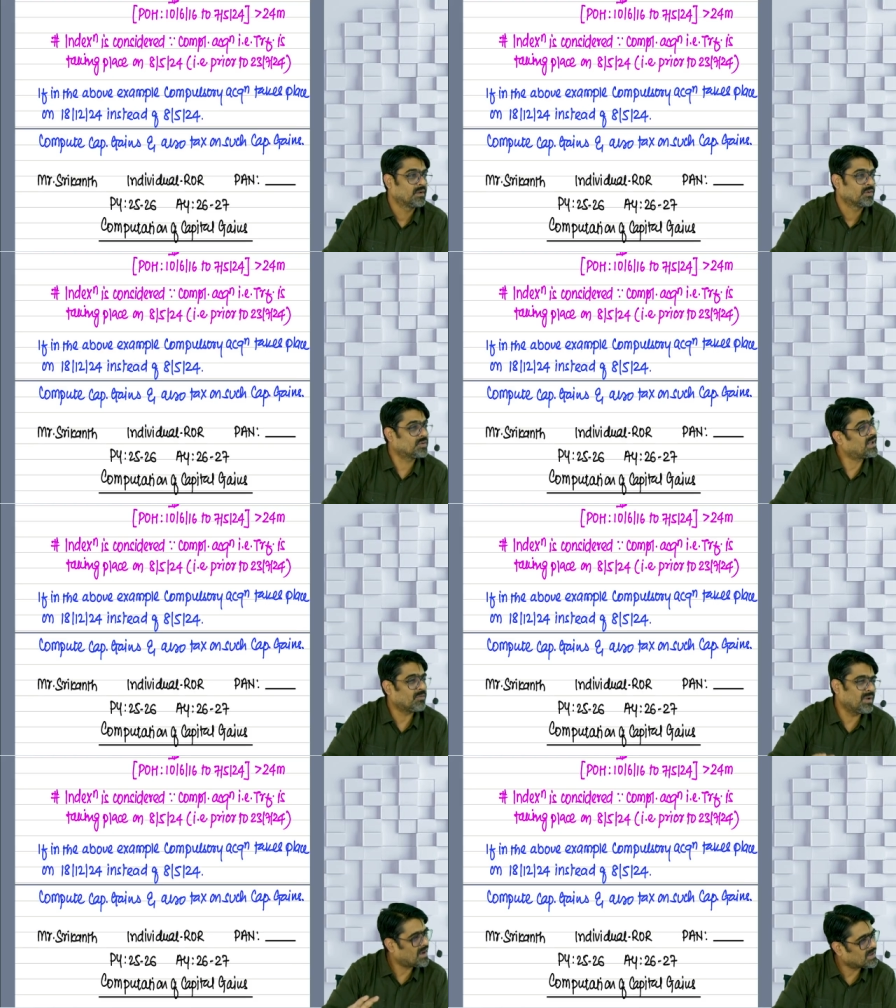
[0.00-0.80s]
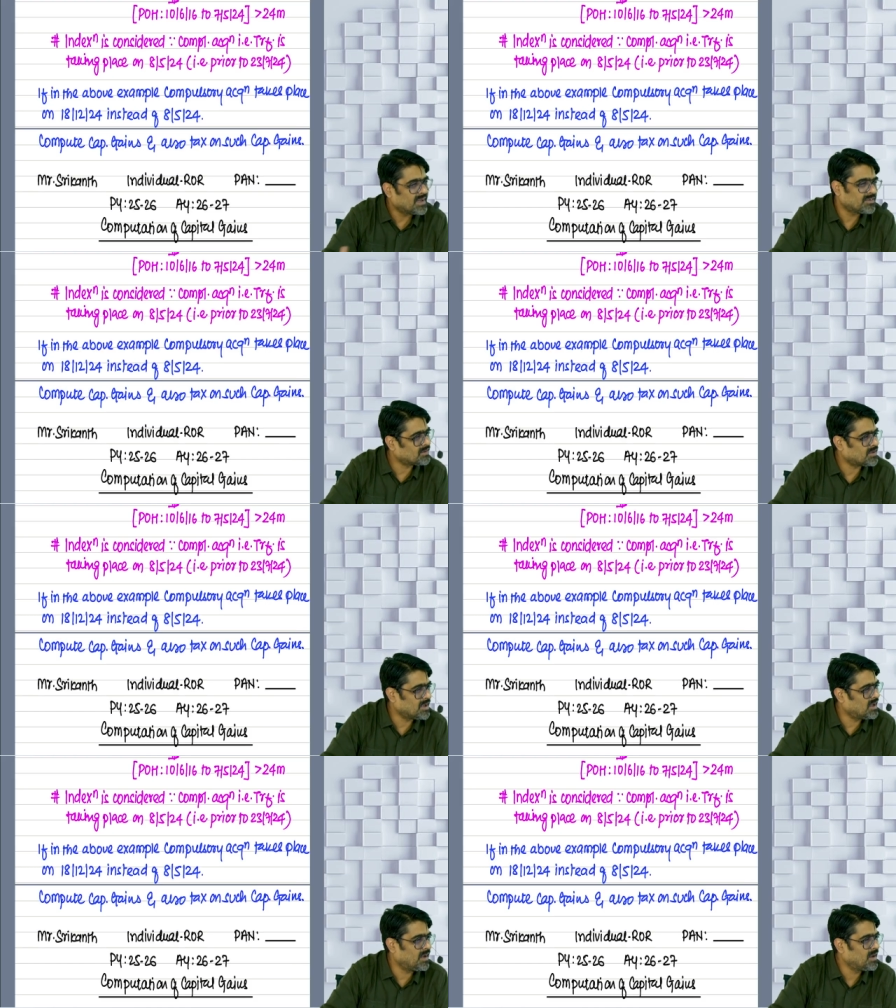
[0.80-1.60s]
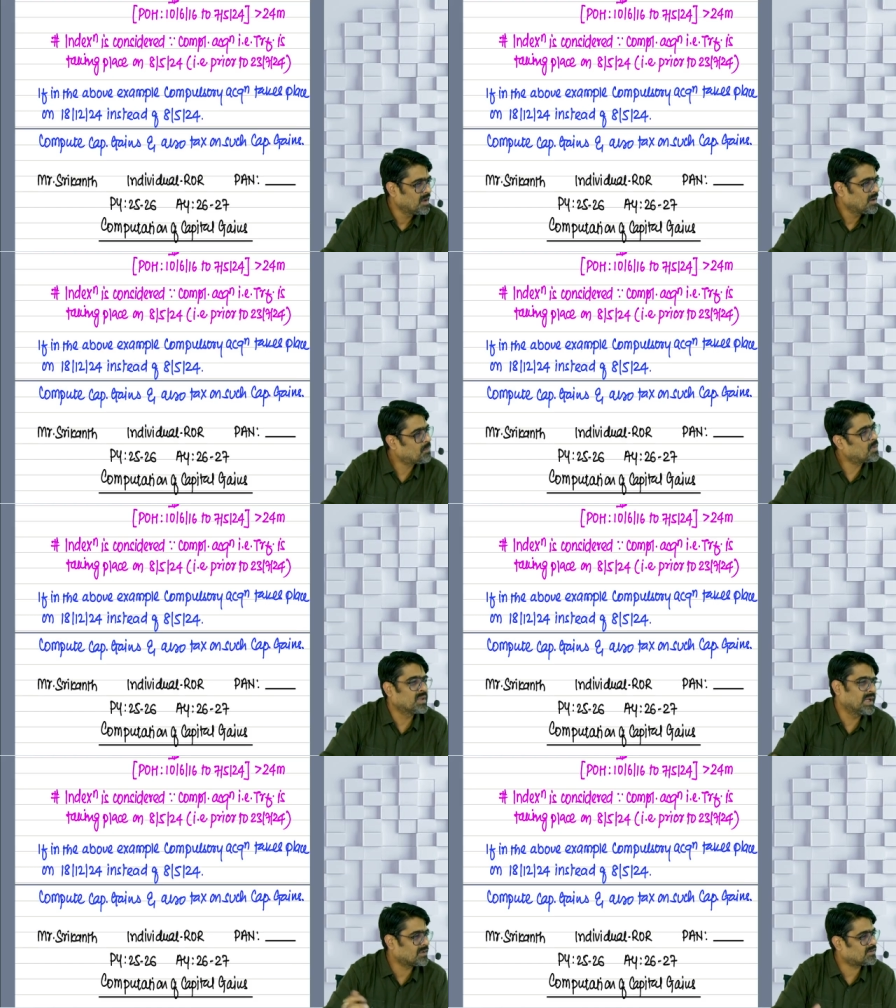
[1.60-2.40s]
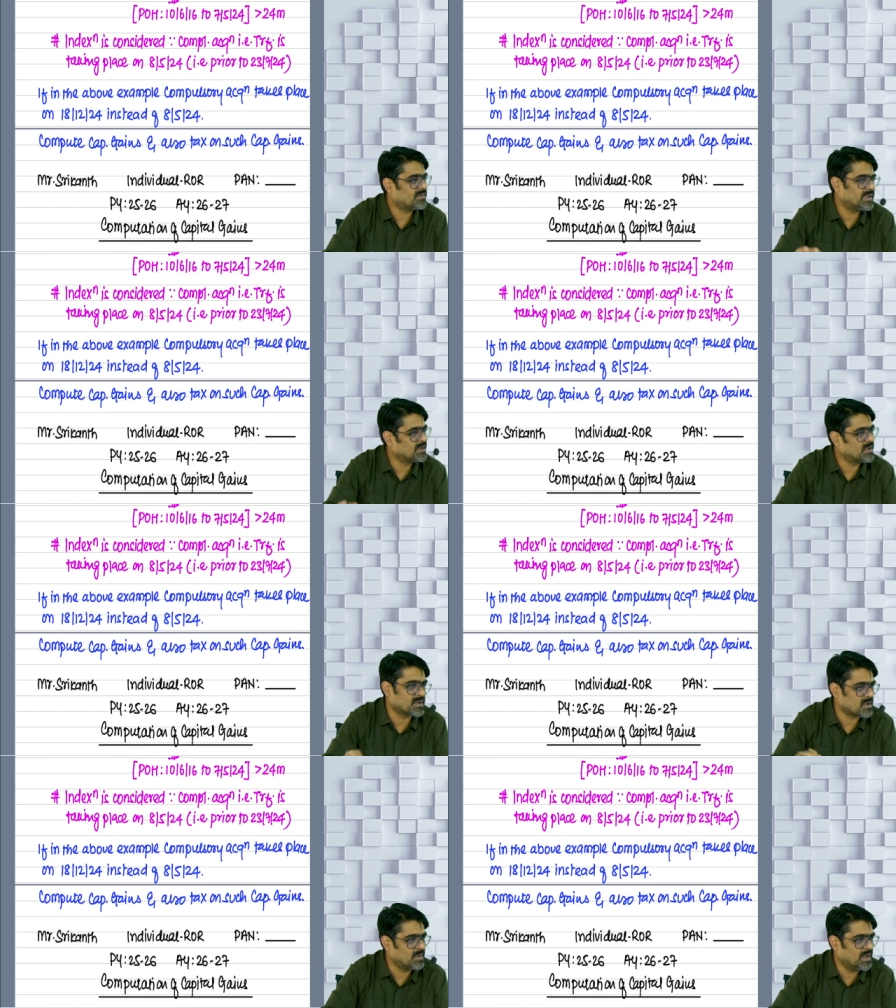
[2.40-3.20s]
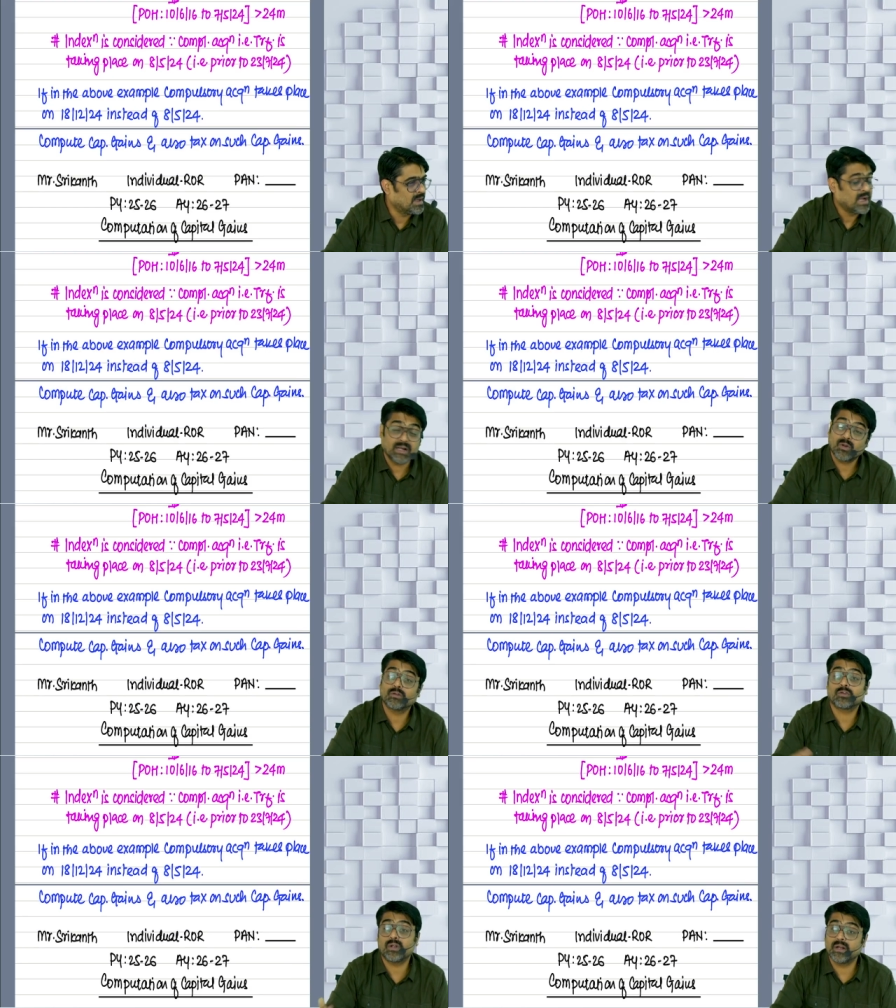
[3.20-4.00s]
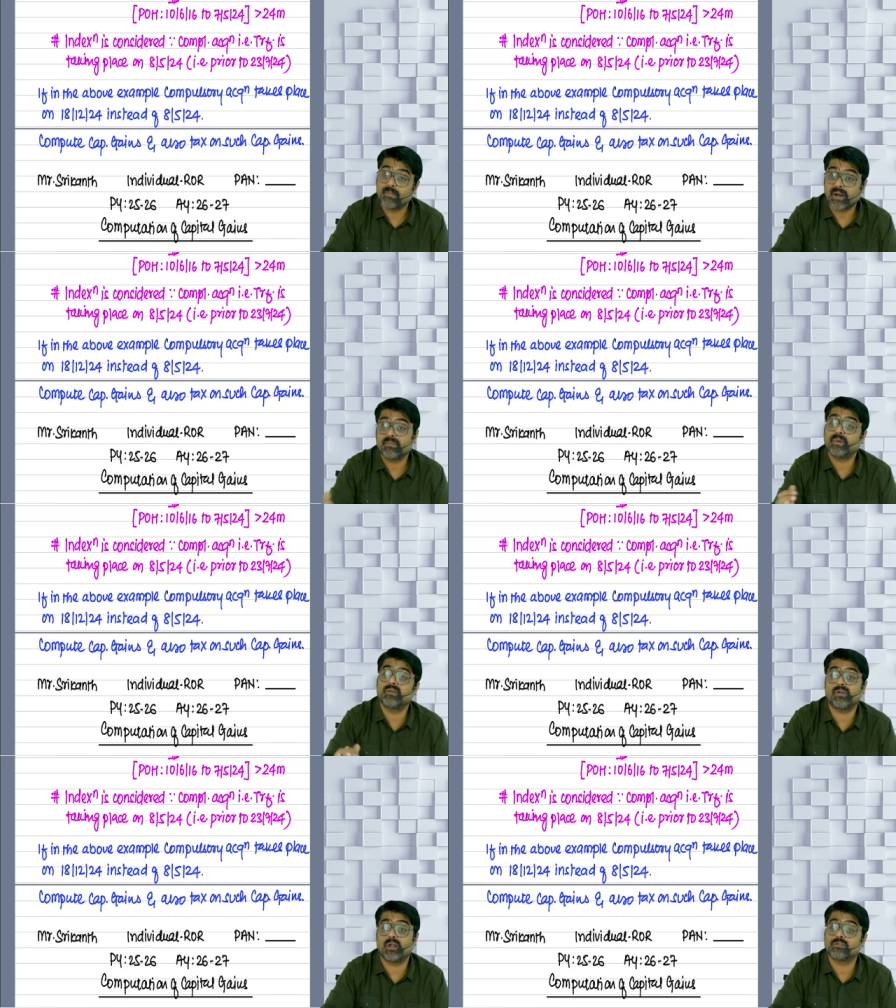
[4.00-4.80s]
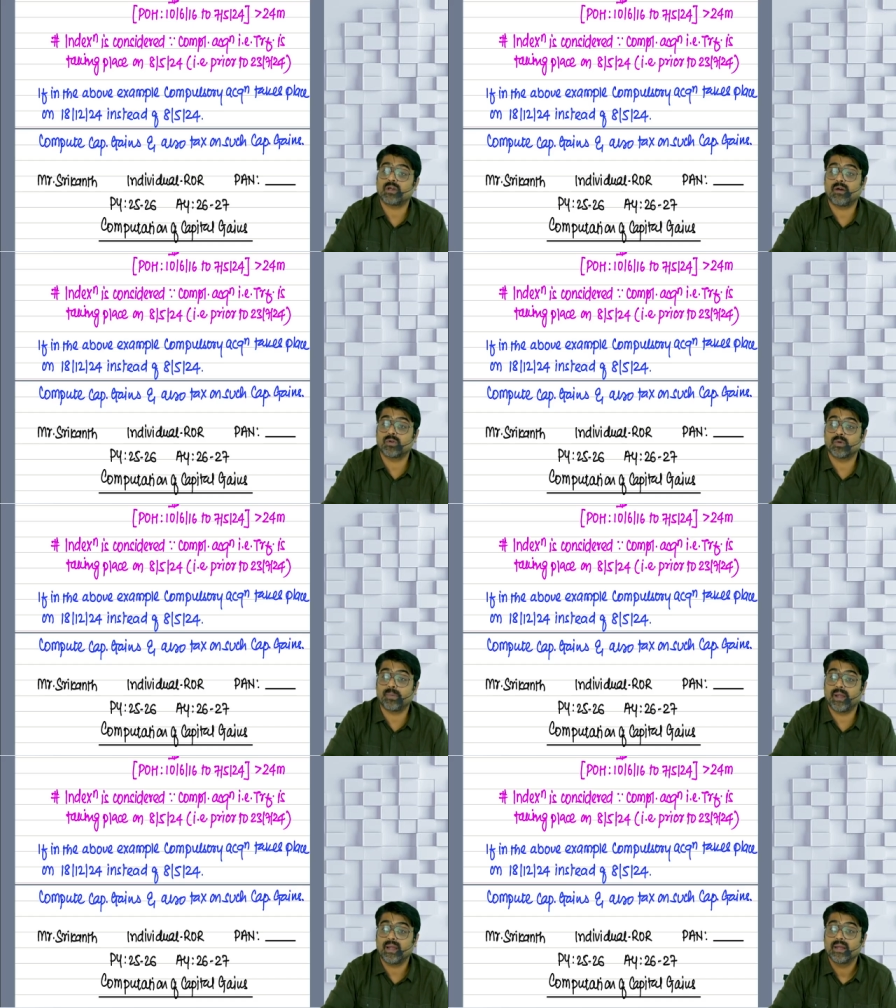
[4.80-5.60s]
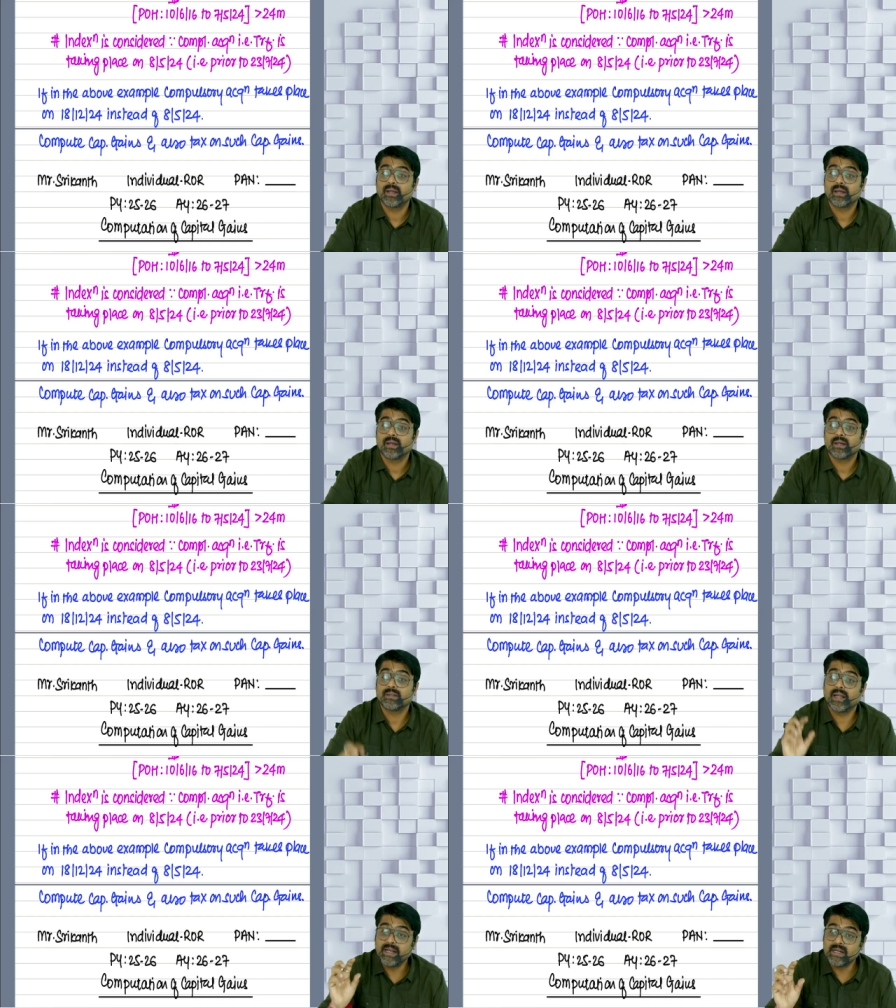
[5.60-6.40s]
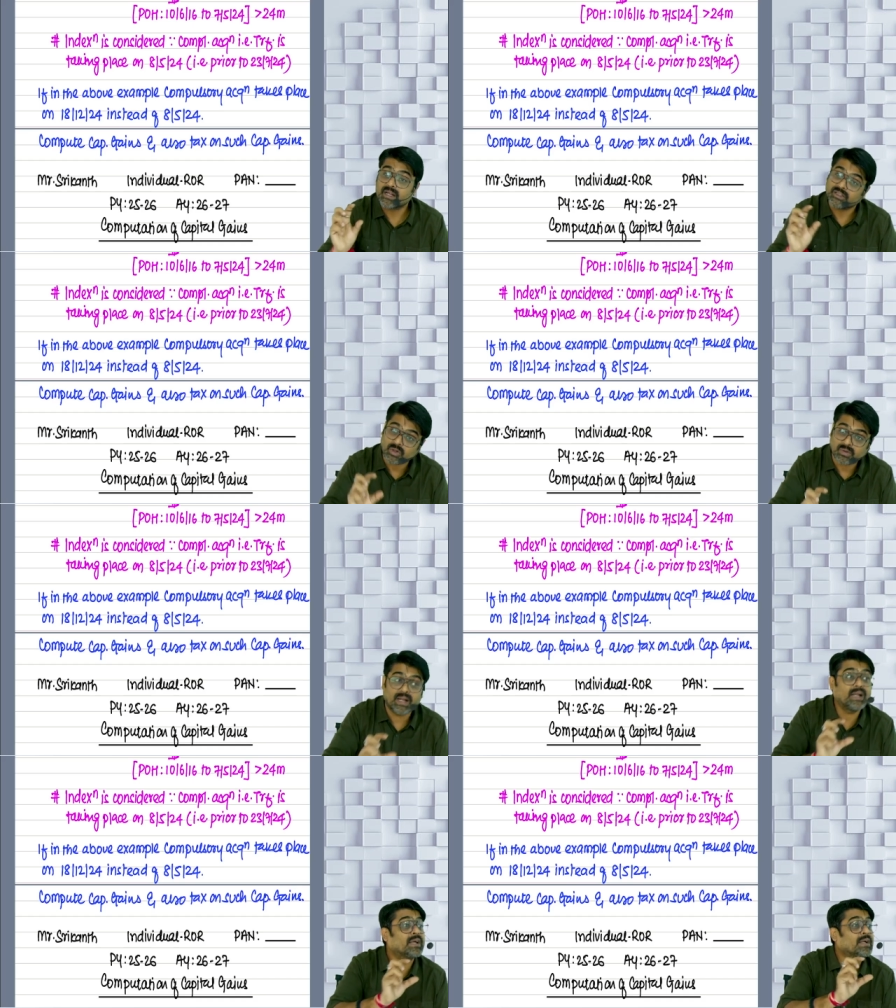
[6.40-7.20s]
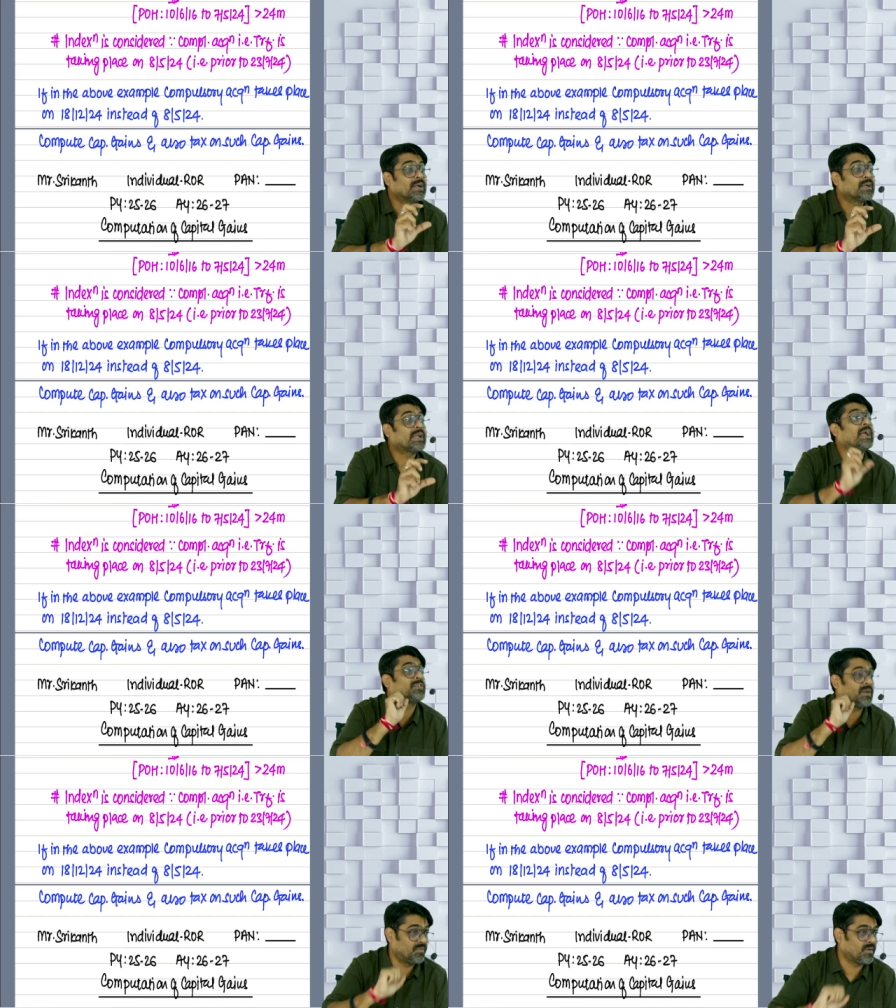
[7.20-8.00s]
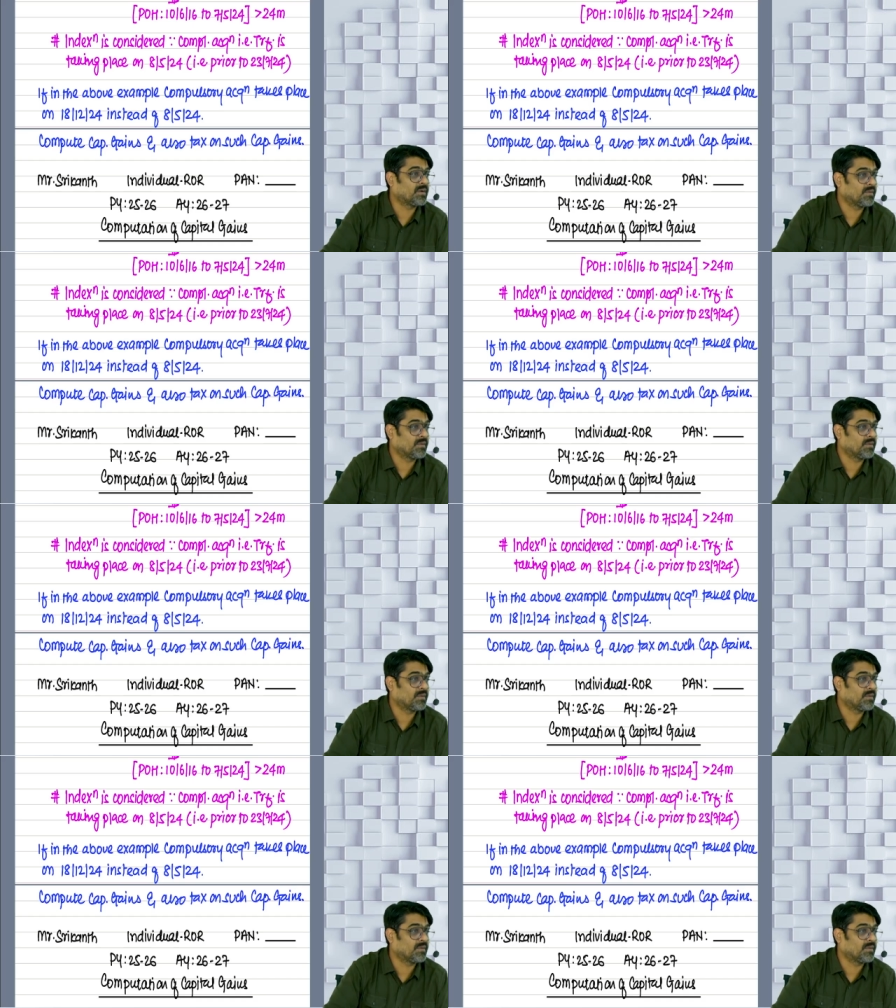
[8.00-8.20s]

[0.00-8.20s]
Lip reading: So that will unnecessarily put the assessee in the trouble, and also the department will also have to pay the interest on that tax refund.